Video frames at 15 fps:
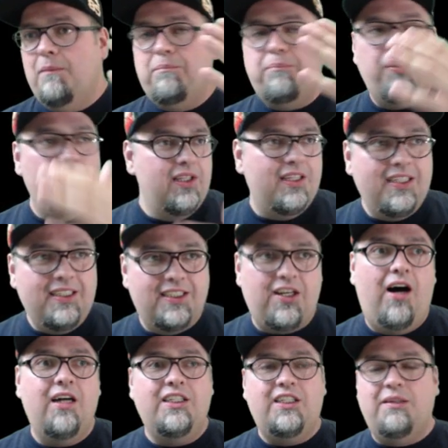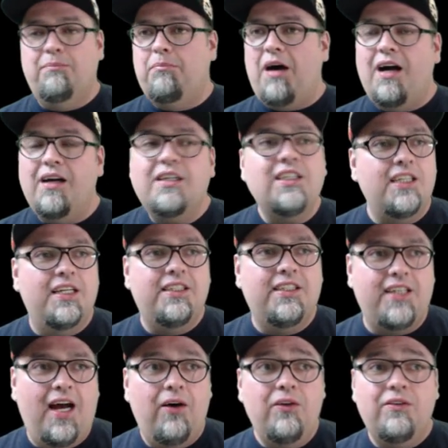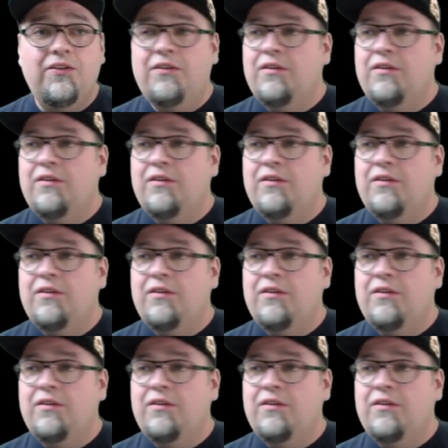putting these awesome box sets out,